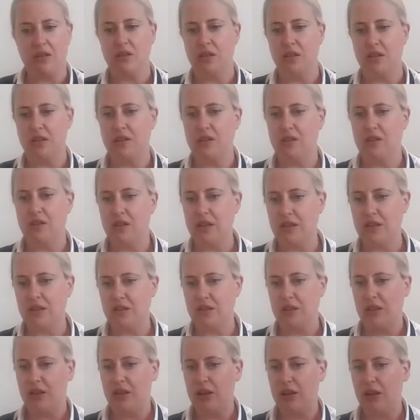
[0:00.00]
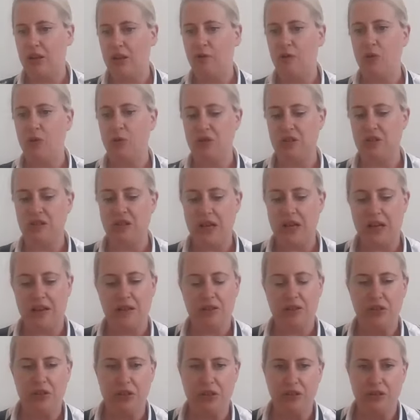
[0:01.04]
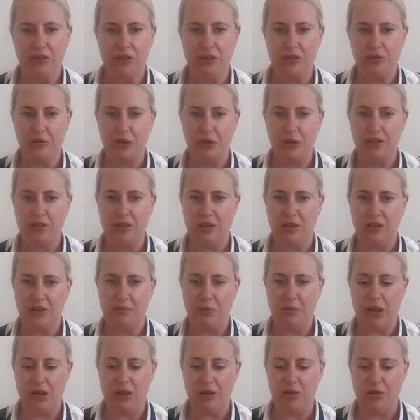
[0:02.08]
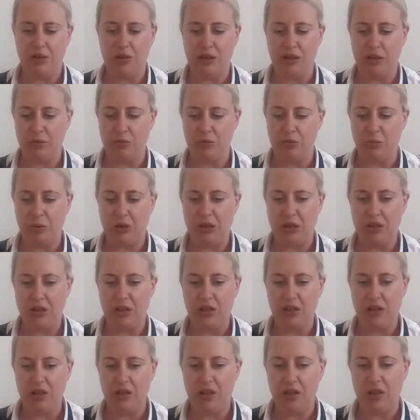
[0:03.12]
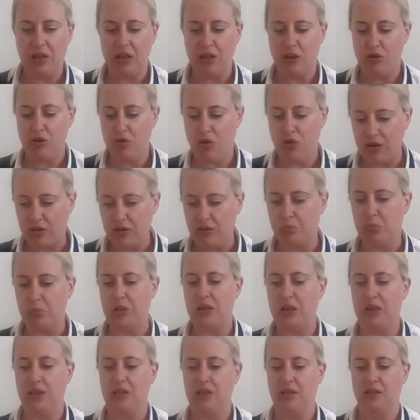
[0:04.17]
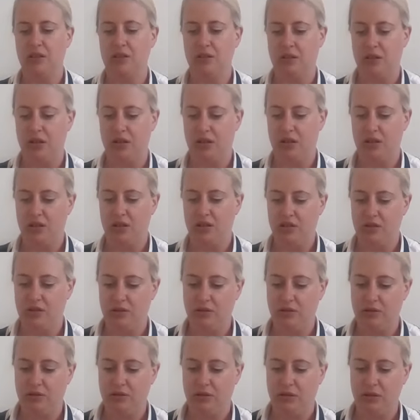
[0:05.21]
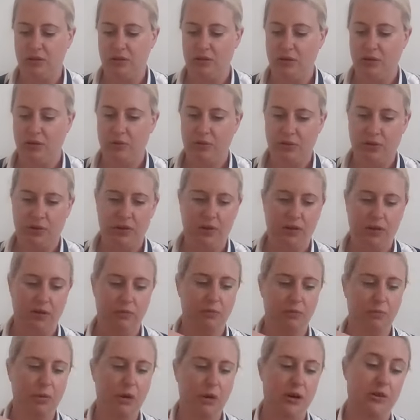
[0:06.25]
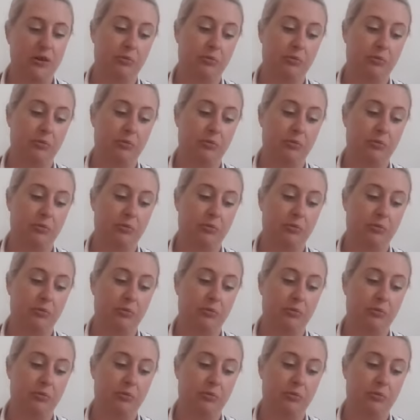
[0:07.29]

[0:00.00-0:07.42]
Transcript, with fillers: So there's there's if you were to take this cheese to the 23rd of May, I think it would be incredibly uh, you know